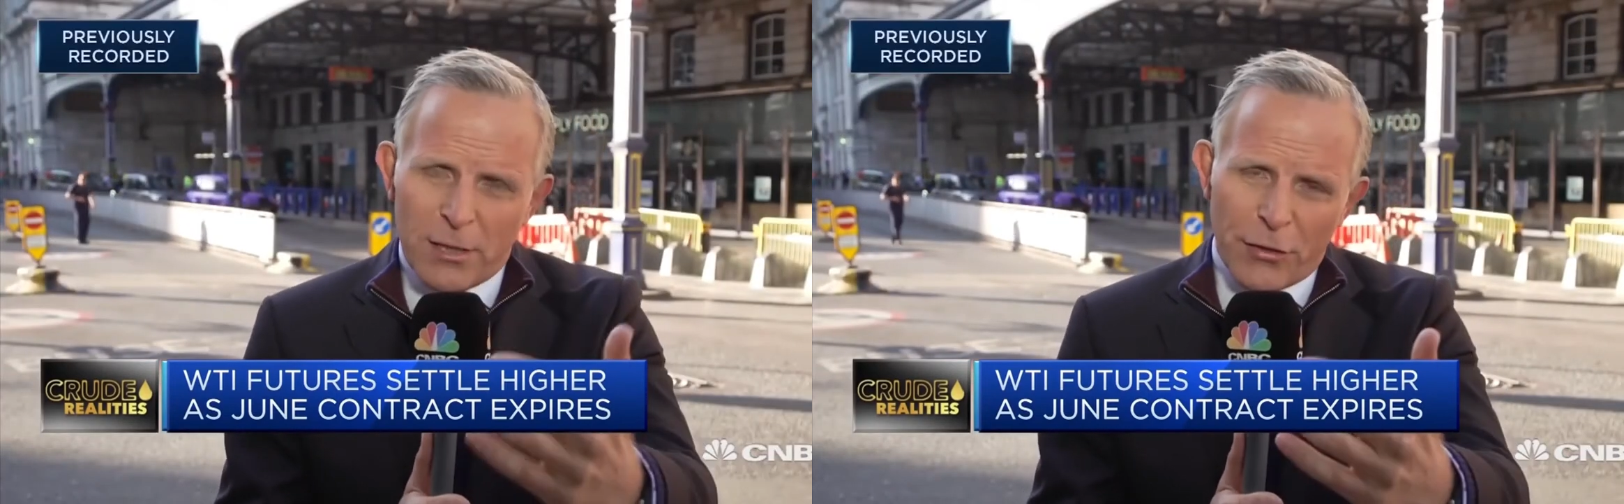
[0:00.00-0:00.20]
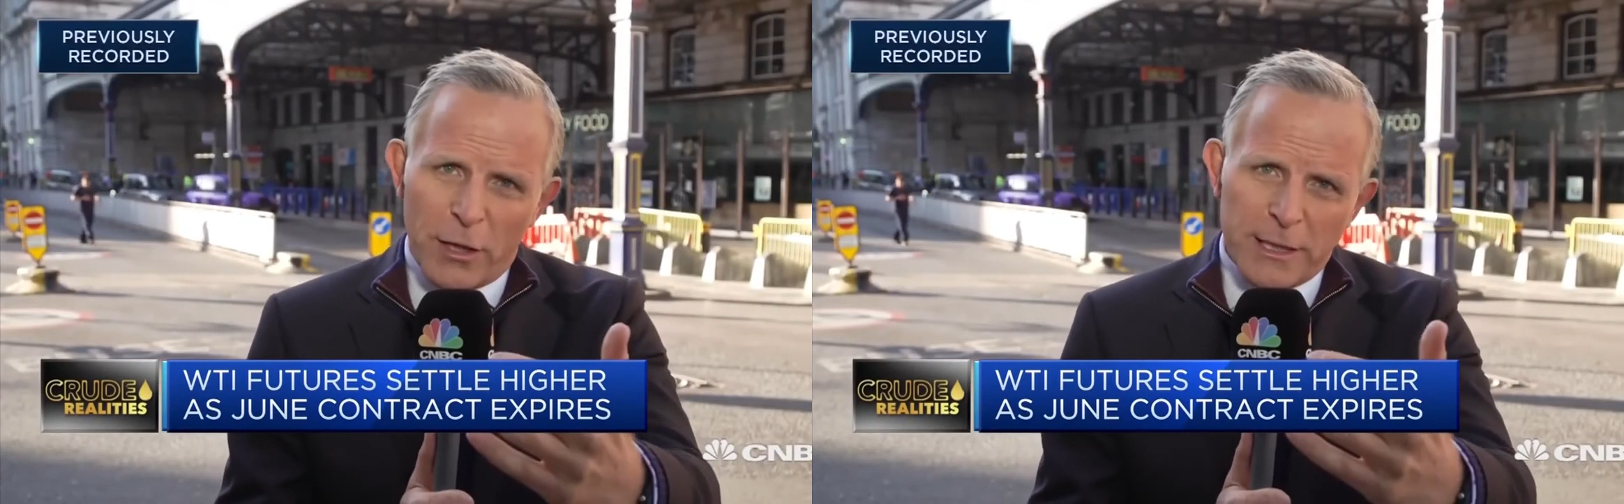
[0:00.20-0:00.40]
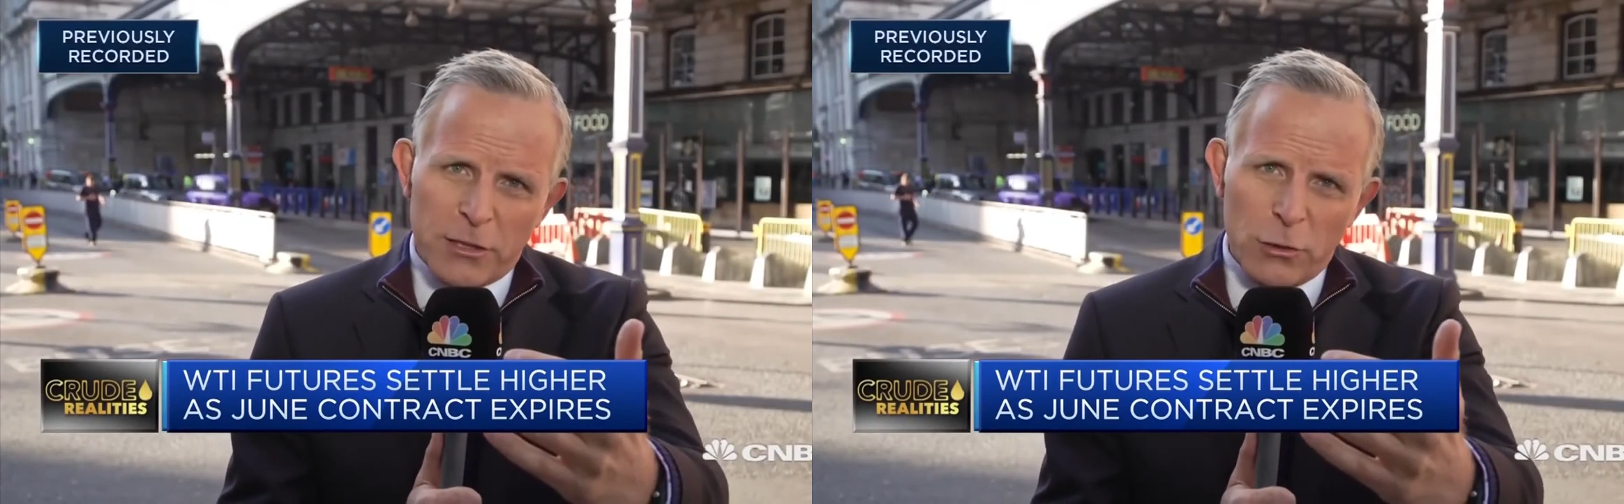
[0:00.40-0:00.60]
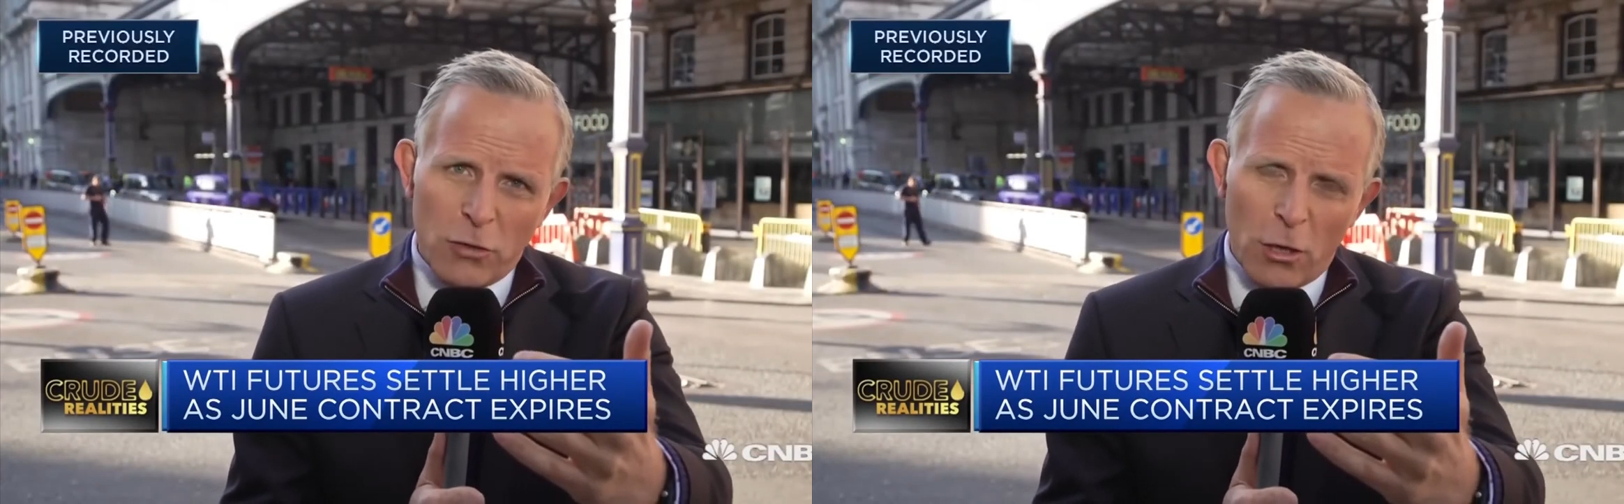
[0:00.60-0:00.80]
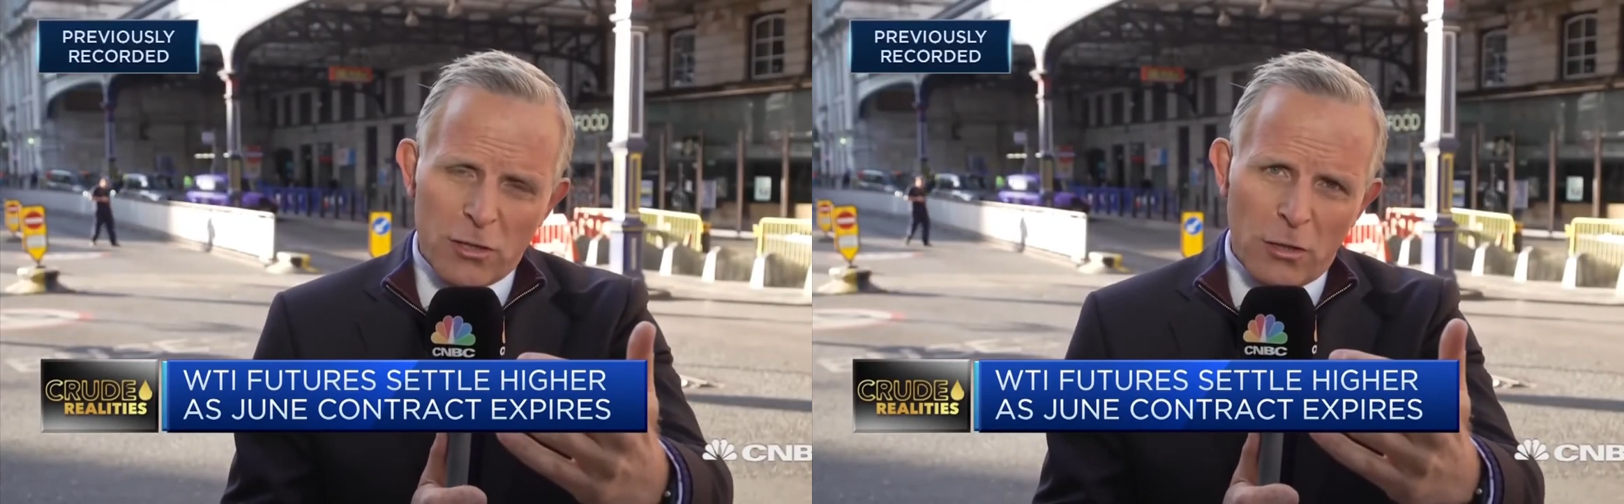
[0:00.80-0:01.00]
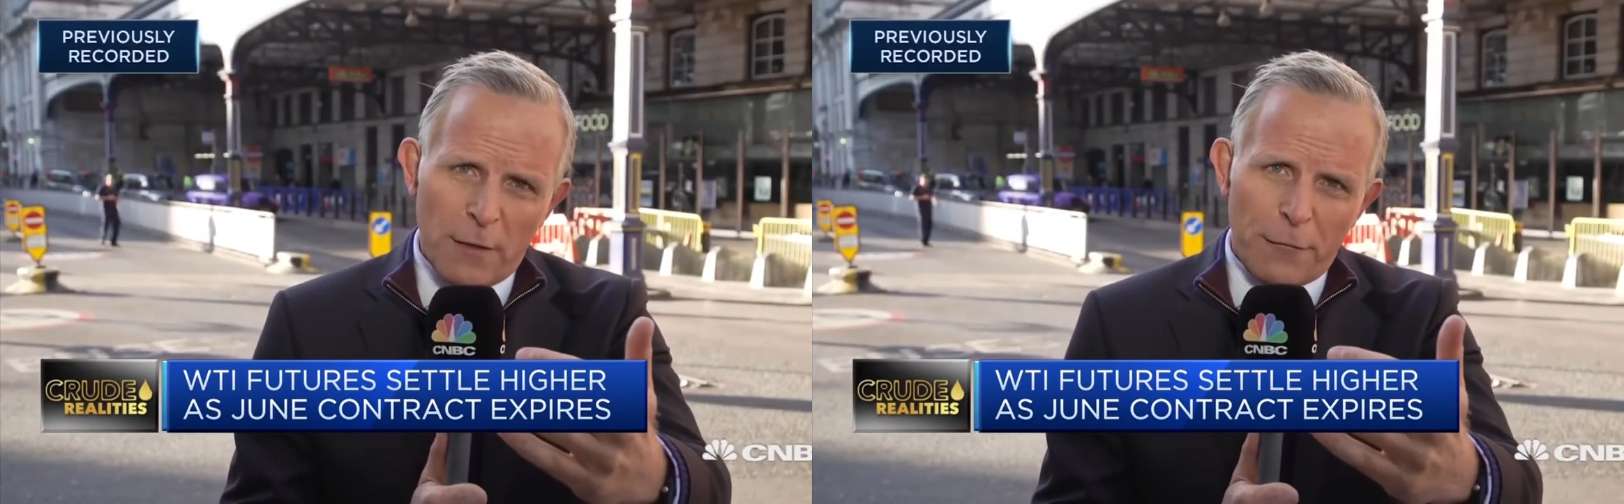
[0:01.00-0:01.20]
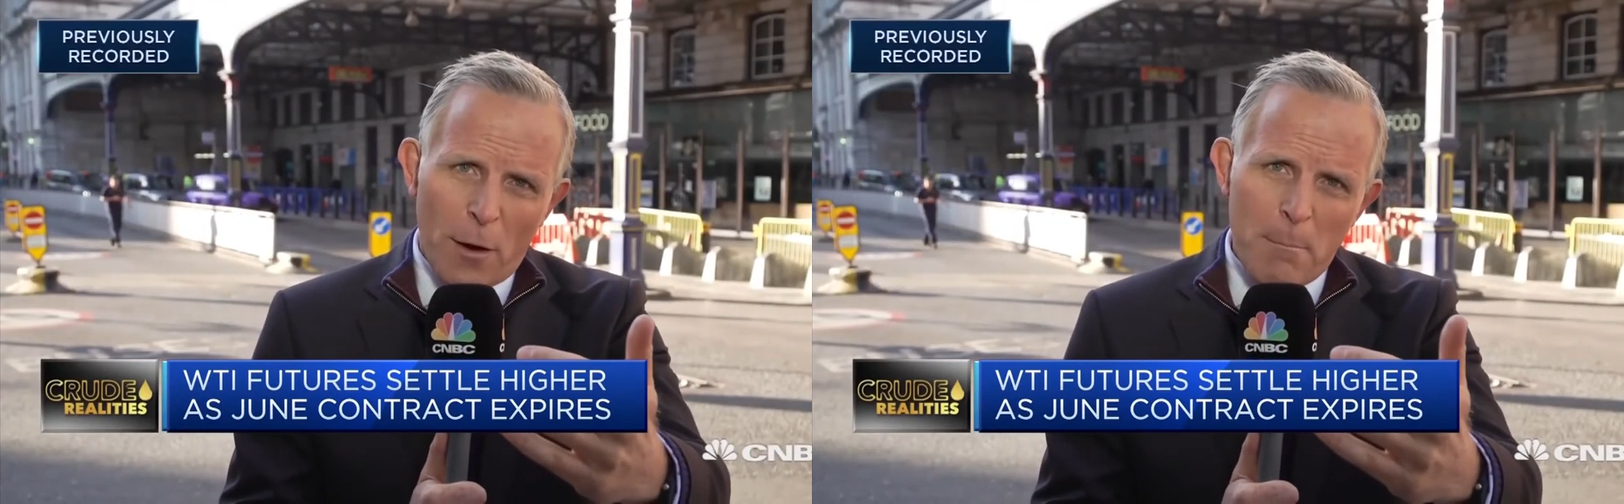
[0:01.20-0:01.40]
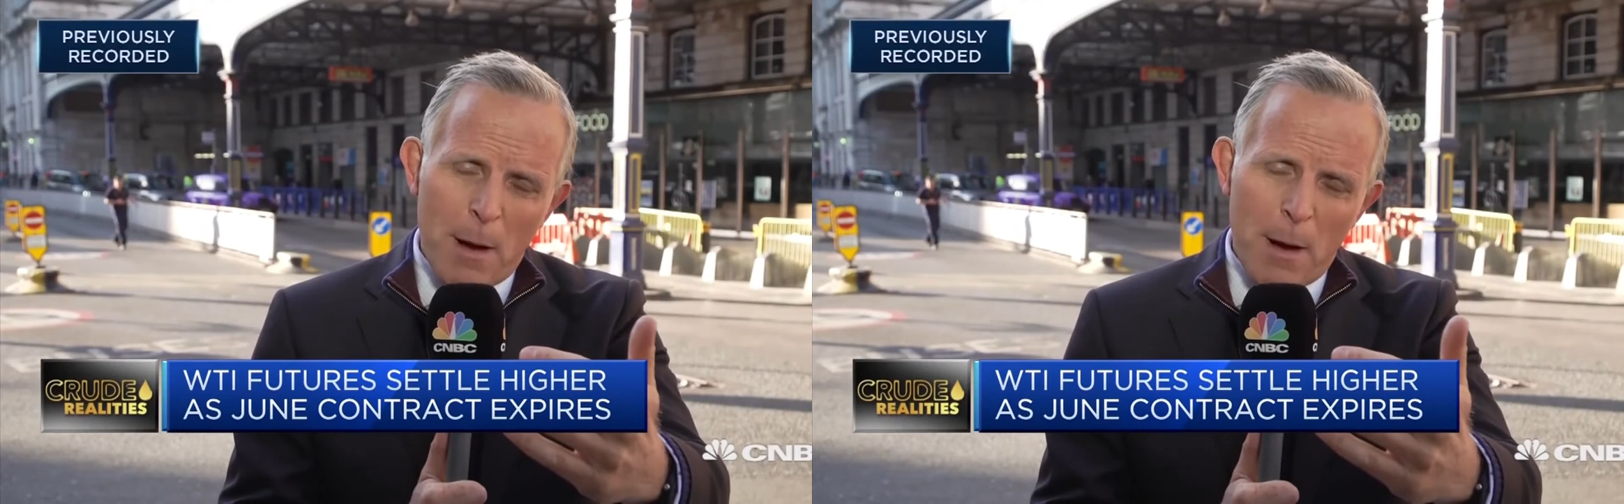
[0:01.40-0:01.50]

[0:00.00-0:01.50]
to $32 on the front